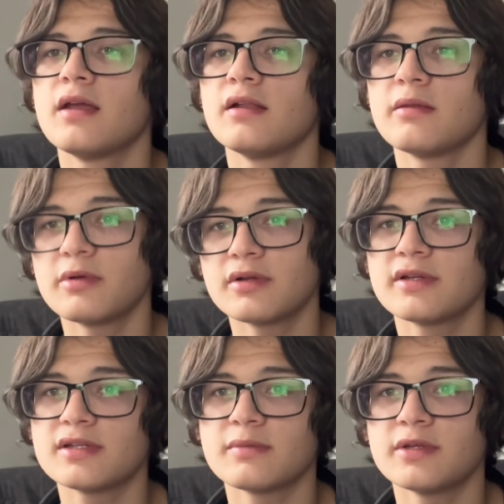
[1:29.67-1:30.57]

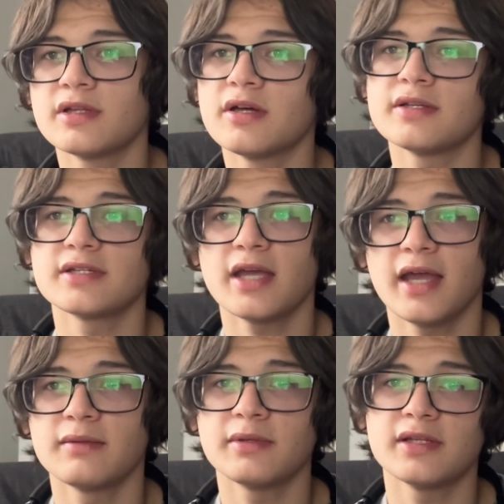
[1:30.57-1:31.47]
Liberalism, on the other
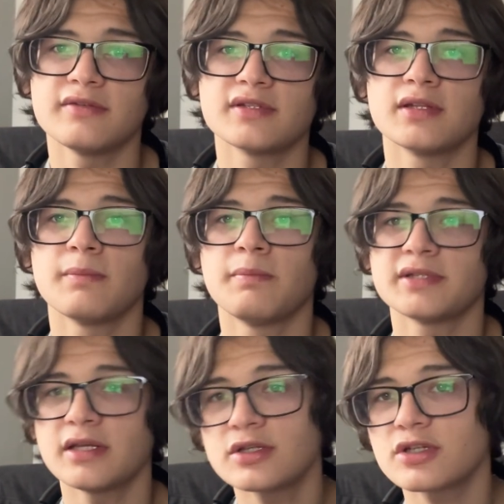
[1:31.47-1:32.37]
hand, believes in the
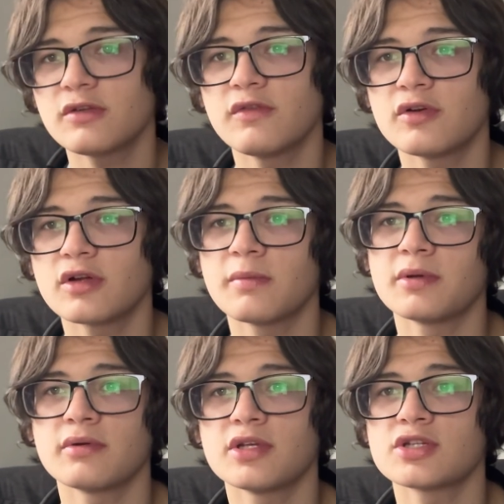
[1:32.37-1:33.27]
potential for
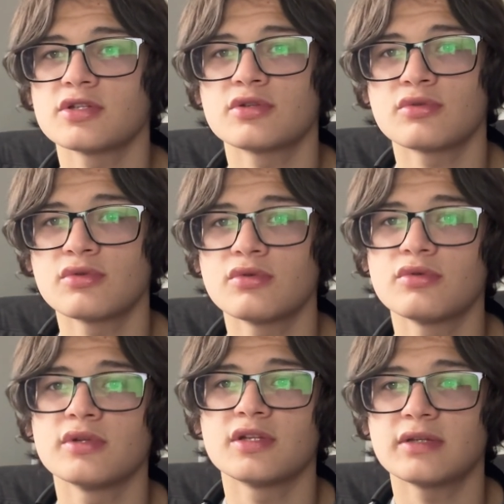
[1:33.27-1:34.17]
cooperation through
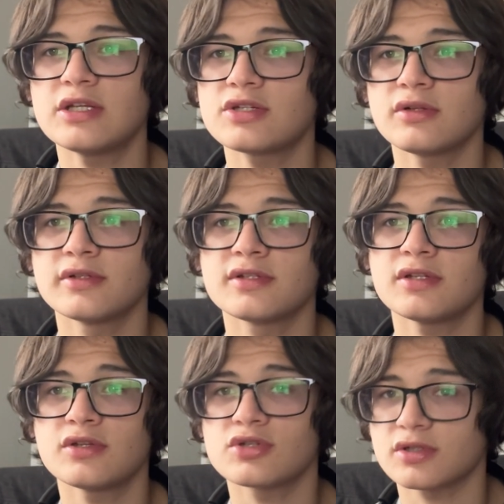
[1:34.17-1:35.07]
international
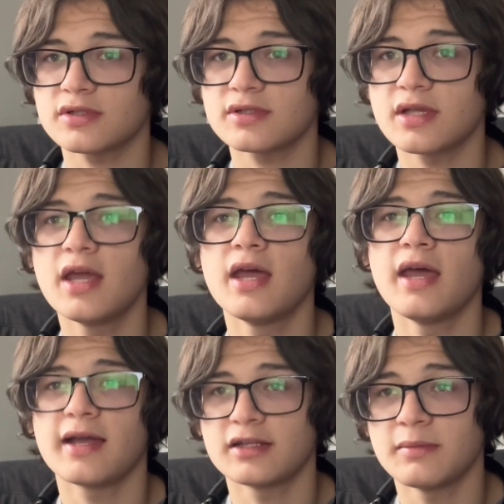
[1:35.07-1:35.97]
institutions,
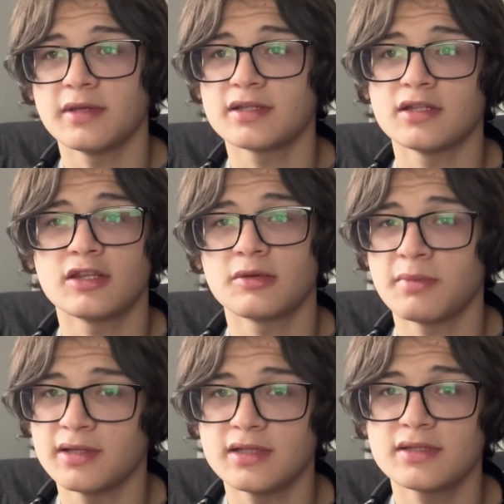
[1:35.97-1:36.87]
economic
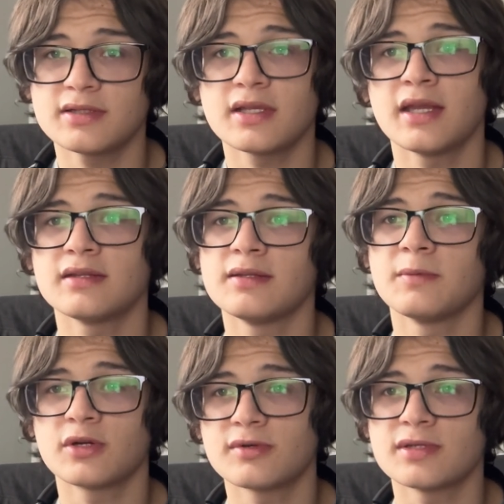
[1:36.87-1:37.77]
independence, and
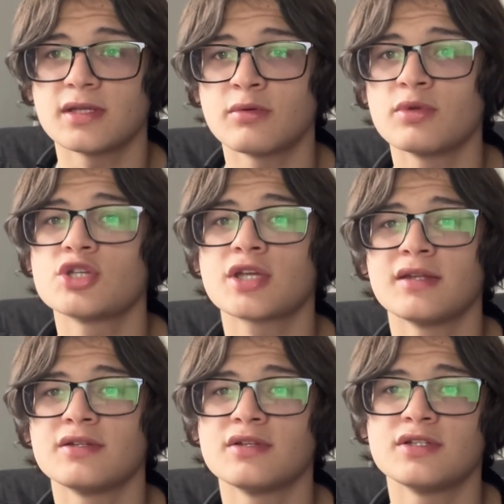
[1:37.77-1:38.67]
democracy, which
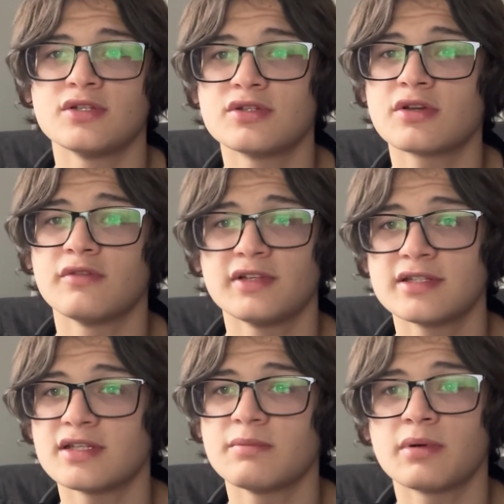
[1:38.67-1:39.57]
can reduce
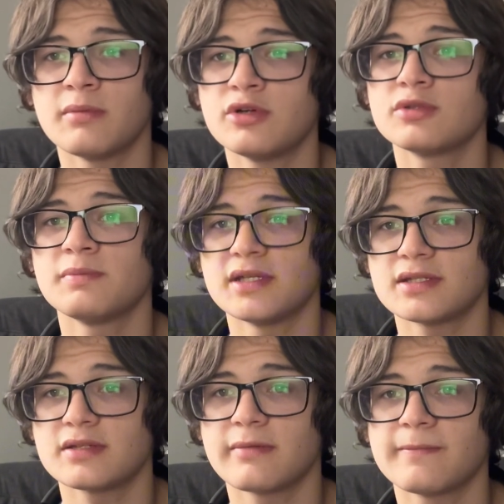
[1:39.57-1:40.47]
conflicts and promote peace.